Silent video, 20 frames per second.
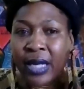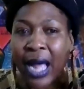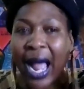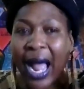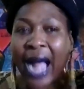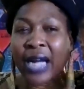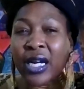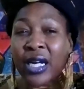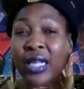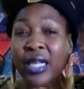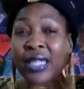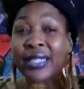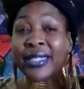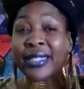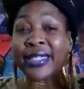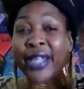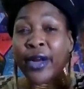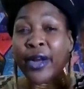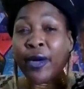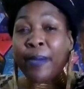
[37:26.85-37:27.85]
I could
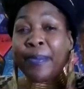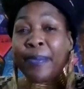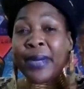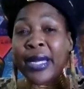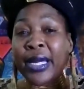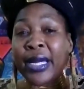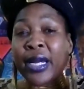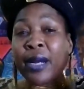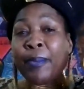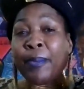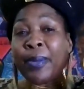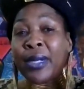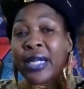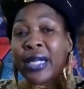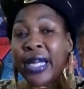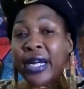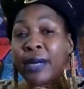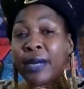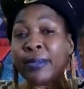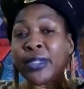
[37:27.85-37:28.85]
consider being in a
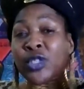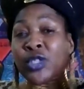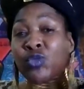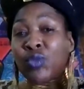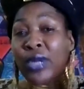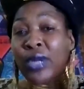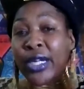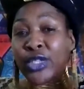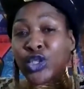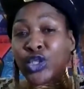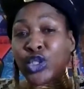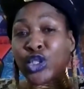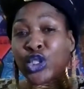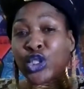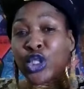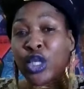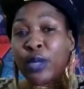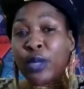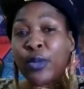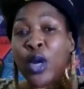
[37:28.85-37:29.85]
polygamous
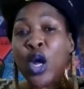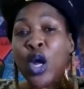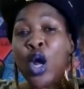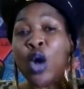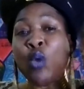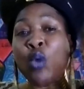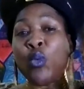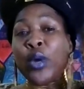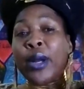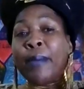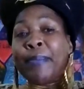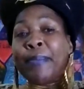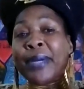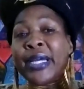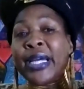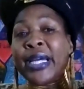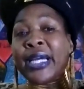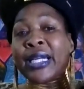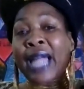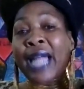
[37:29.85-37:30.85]
relationship with a
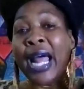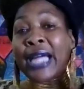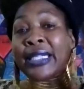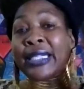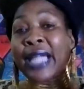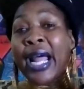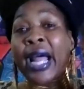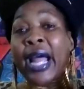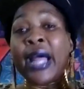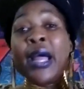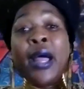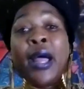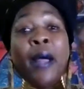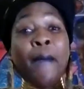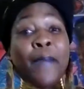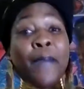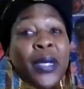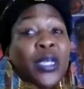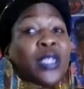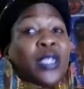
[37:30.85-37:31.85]
being like that,
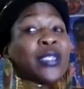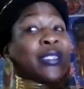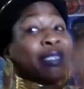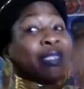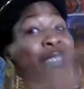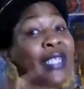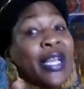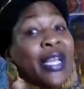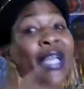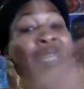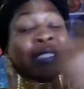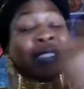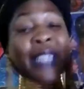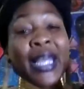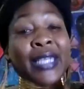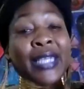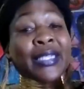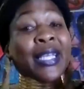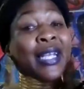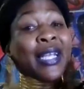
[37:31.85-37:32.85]
because it
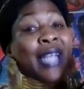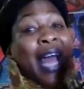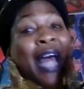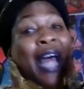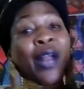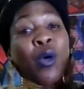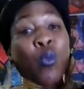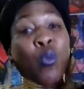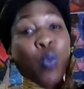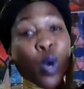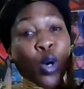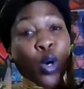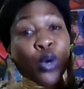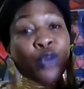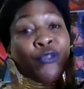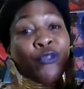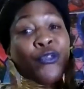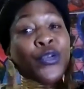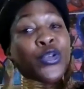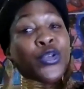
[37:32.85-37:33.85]
takes a lot of work
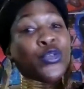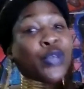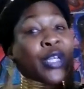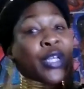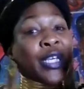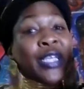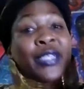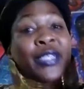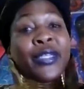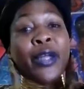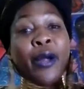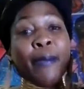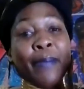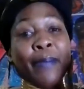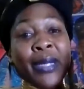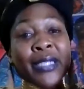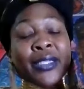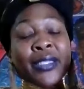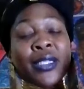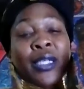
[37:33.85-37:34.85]
for you to get there
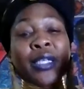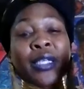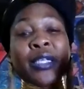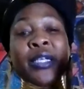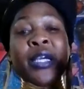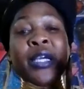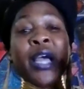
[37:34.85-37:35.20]
mentally,